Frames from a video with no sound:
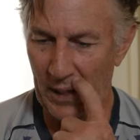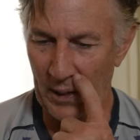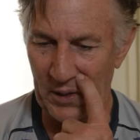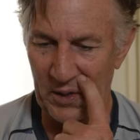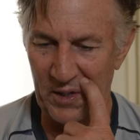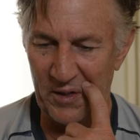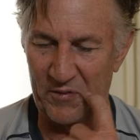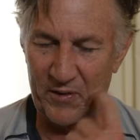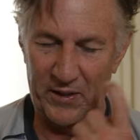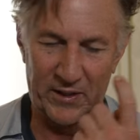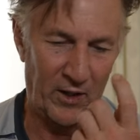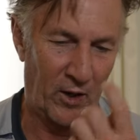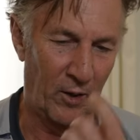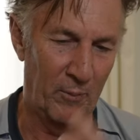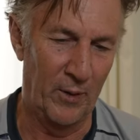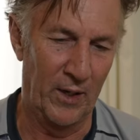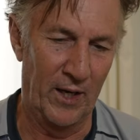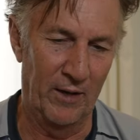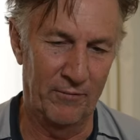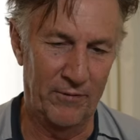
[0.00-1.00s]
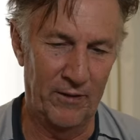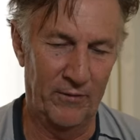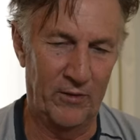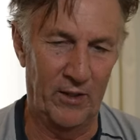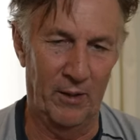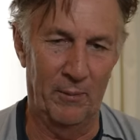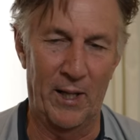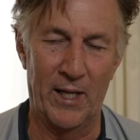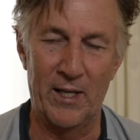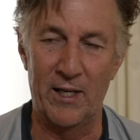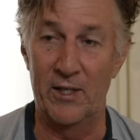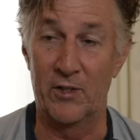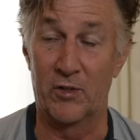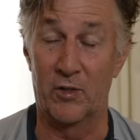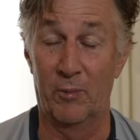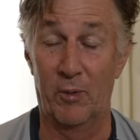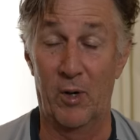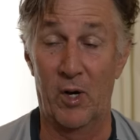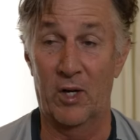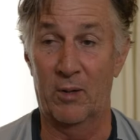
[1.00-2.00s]
You know, the fact they got bowled out 50, I mean, that is
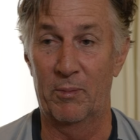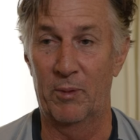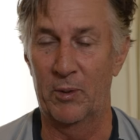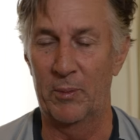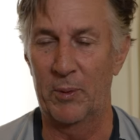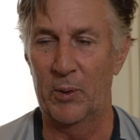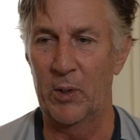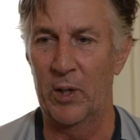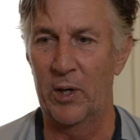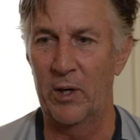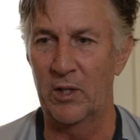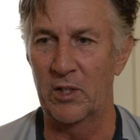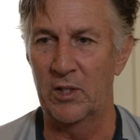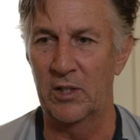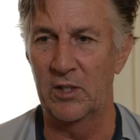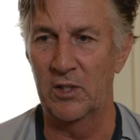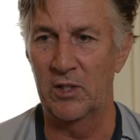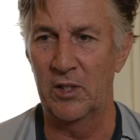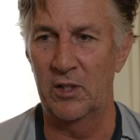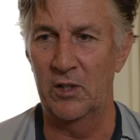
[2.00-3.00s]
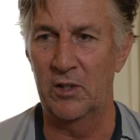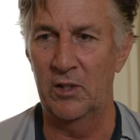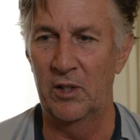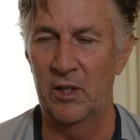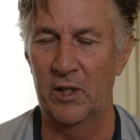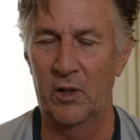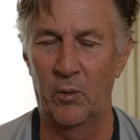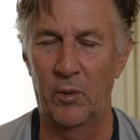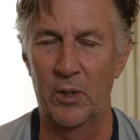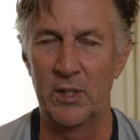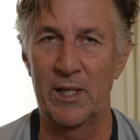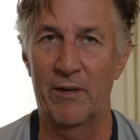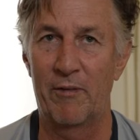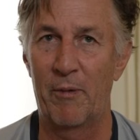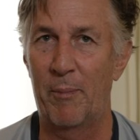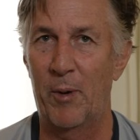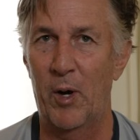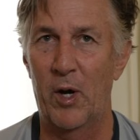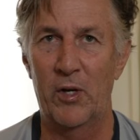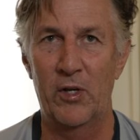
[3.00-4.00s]
remarkable, to be quite honest. It's you know, you always have
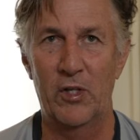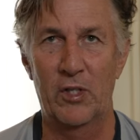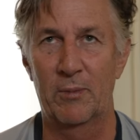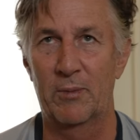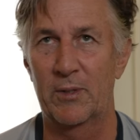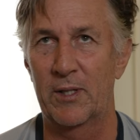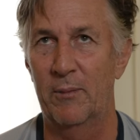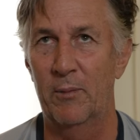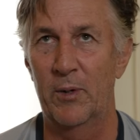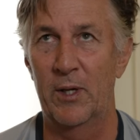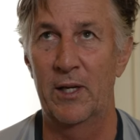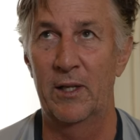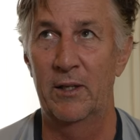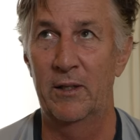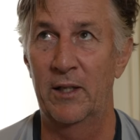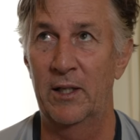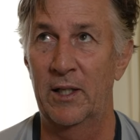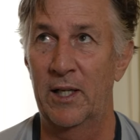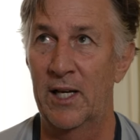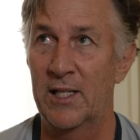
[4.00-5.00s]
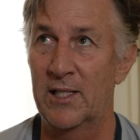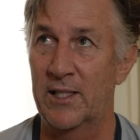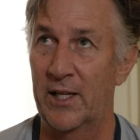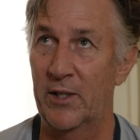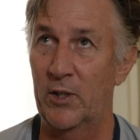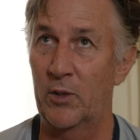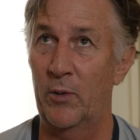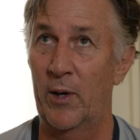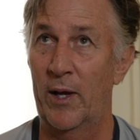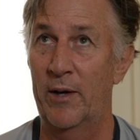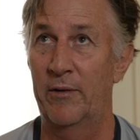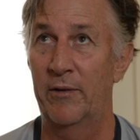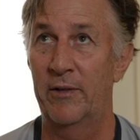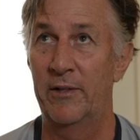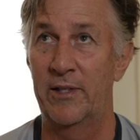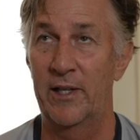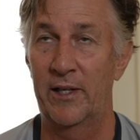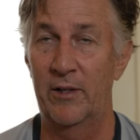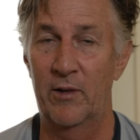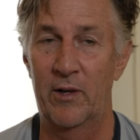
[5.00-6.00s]
a partnership somewhere and guys get to
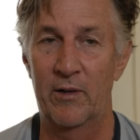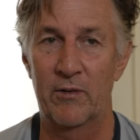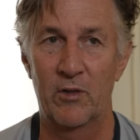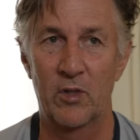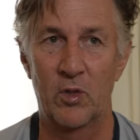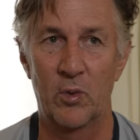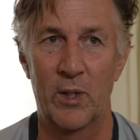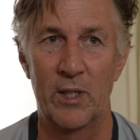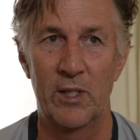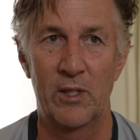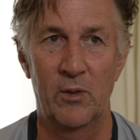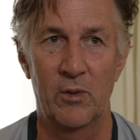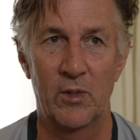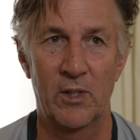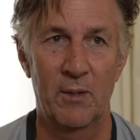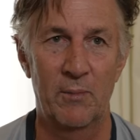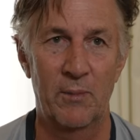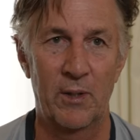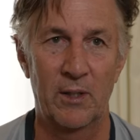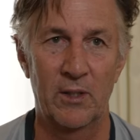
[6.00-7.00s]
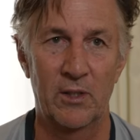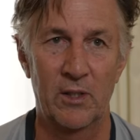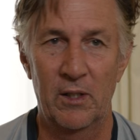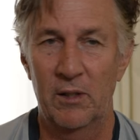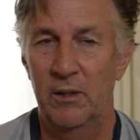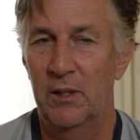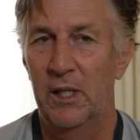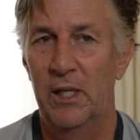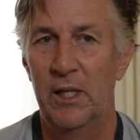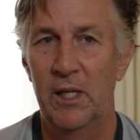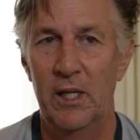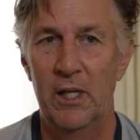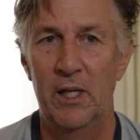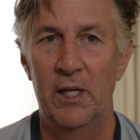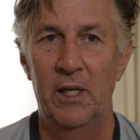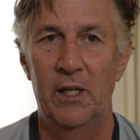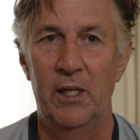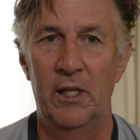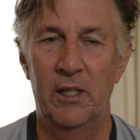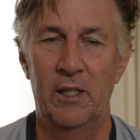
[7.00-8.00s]
110, 120 or something. So
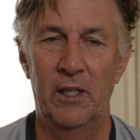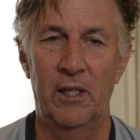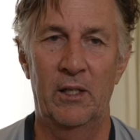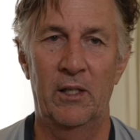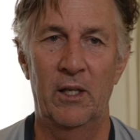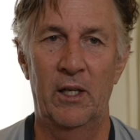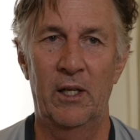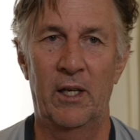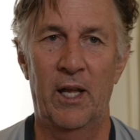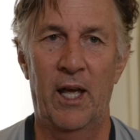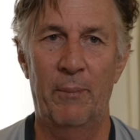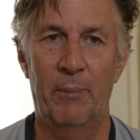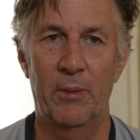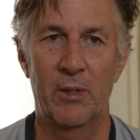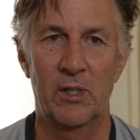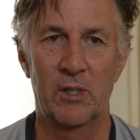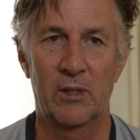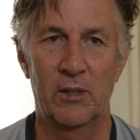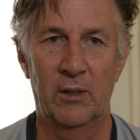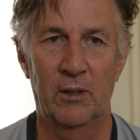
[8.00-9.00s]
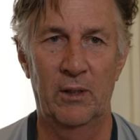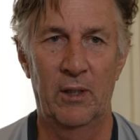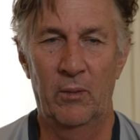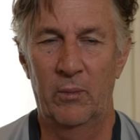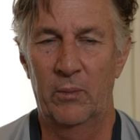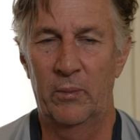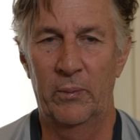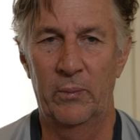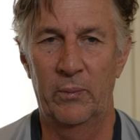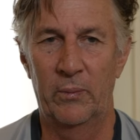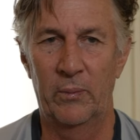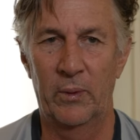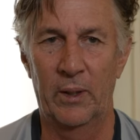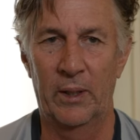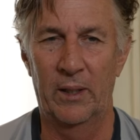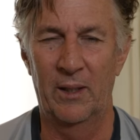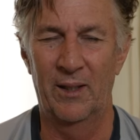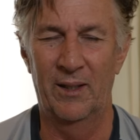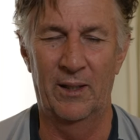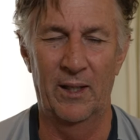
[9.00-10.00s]
it happens. You know,
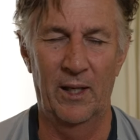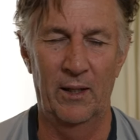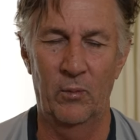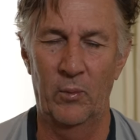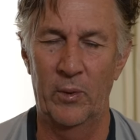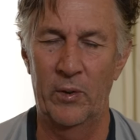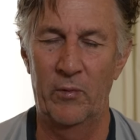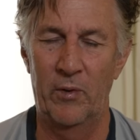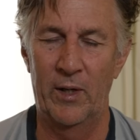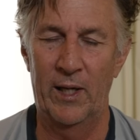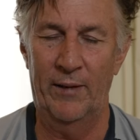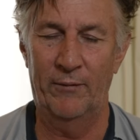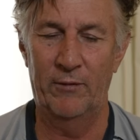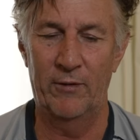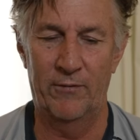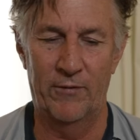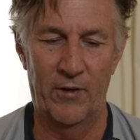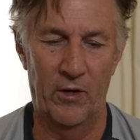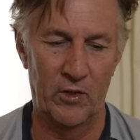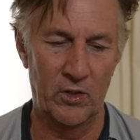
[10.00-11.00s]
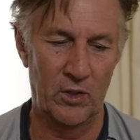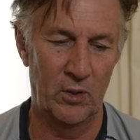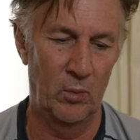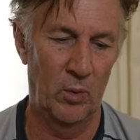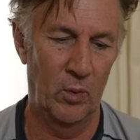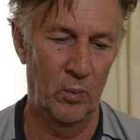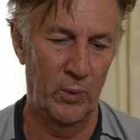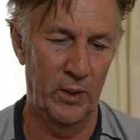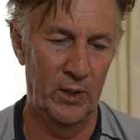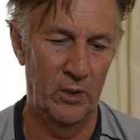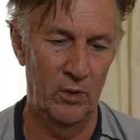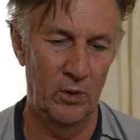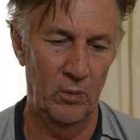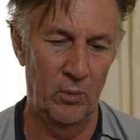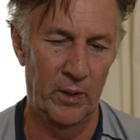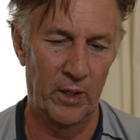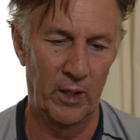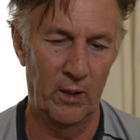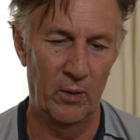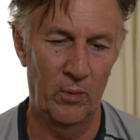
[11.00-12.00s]
again, we really have to focus on what we do,
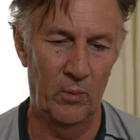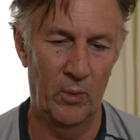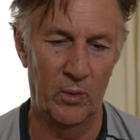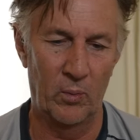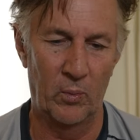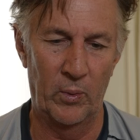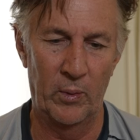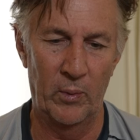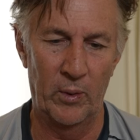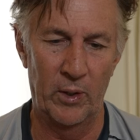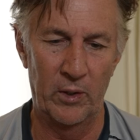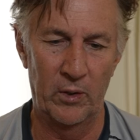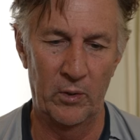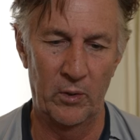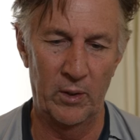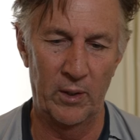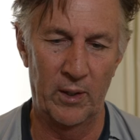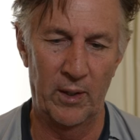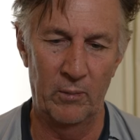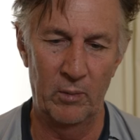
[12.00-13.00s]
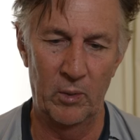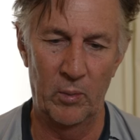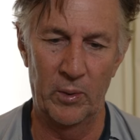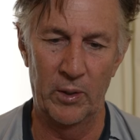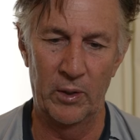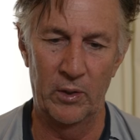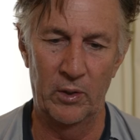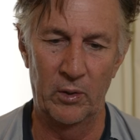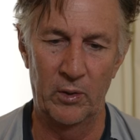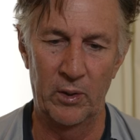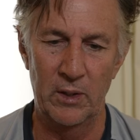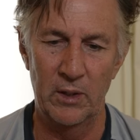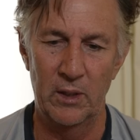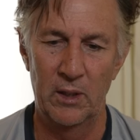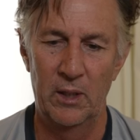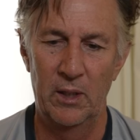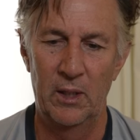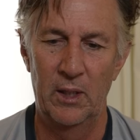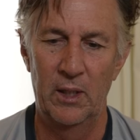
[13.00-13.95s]
what we want to do it and how we want to do it.